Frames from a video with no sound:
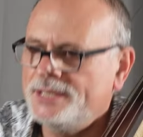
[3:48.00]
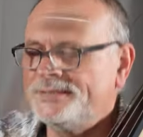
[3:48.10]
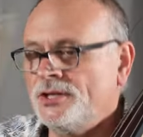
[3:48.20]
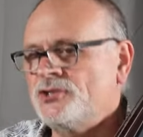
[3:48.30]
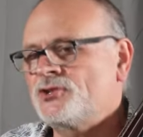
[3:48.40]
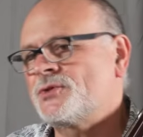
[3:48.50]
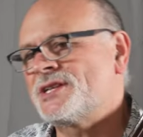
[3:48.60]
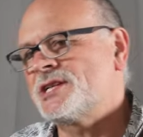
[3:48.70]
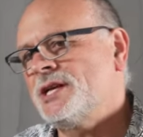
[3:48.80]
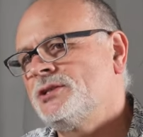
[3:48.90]
It's not a
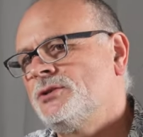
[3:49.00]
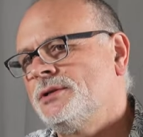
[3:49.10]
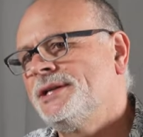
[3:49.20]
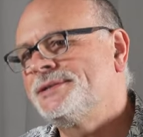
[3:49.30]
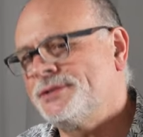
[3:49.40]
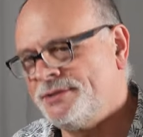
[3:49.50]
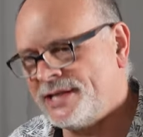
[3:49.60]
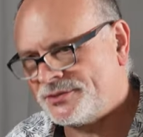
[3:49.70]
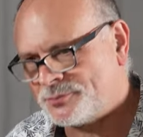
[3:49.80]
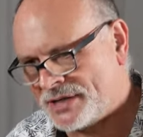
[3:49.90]
crescendo, it's an
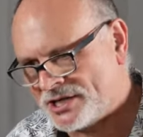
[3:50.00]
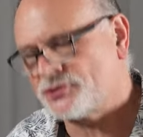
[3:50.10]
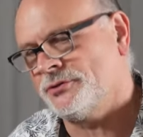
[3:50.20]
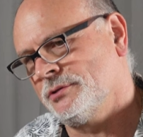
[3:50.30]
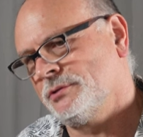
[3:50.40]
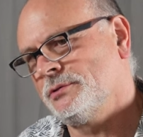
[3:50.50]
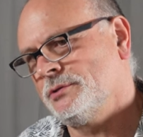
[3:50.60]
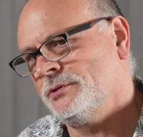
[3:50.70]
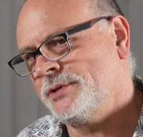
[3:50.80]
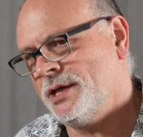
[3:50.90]
expression,
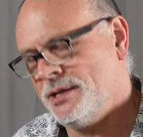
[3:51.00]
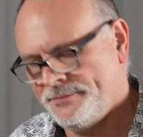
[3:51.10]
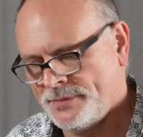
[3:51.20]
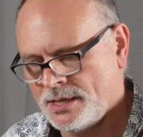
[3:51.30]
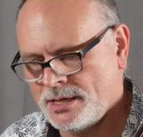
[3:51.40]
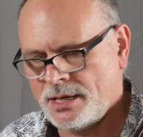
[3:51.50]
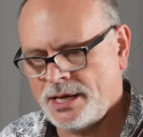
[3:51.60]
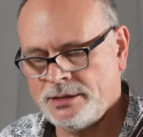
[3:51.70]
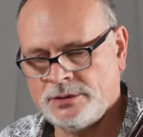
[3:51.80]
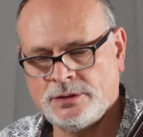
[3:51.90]
okay?
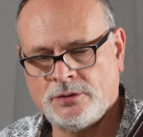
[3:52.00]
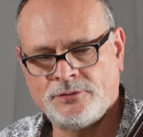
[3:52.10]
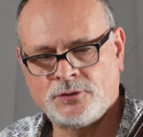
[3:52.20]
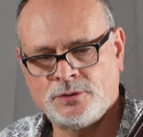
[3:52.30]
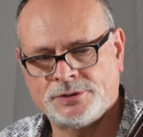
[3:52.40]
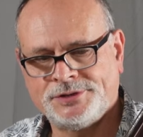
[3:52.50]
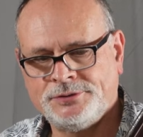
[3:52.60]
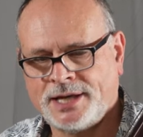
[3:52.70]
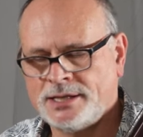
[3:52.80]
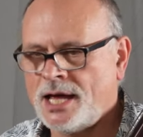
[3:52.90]
And of course,
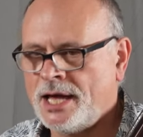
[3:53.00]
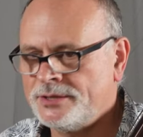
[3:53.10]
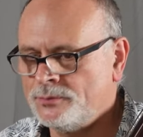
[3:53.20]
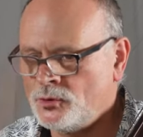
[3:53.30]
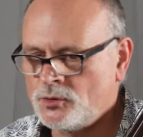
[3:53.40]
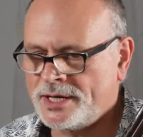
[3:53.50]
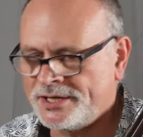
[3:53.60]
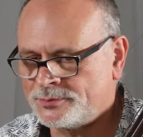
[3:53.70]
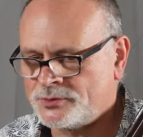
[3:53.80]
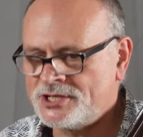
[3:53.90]
you can add more
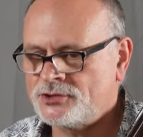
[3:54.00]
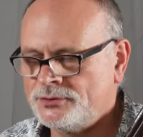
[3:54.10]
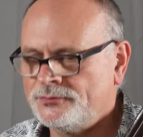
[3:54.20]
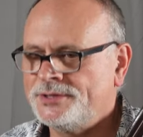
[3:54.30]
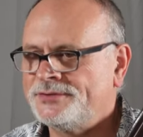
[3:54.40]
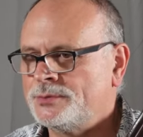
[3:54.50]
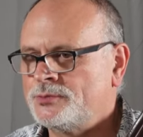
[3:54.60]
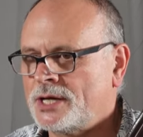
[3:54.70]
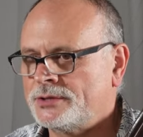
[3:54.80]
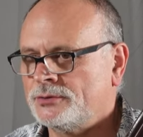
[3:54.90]
expression with
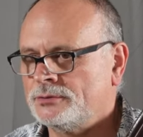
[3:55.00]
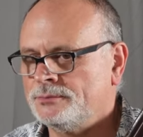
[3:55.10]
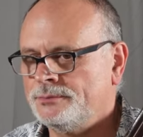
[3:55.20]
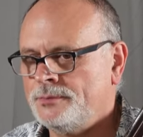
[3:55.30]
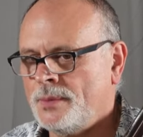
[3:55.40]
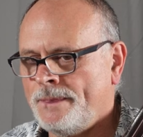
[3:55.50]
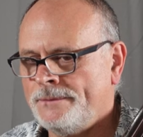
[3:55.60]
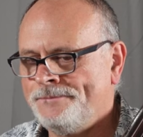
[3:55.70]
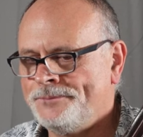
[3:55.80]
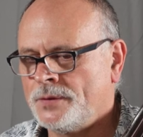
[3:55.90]
vibrato,
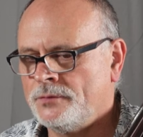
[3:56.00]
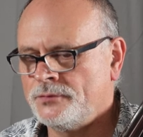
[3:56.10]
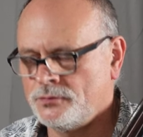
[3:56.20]
of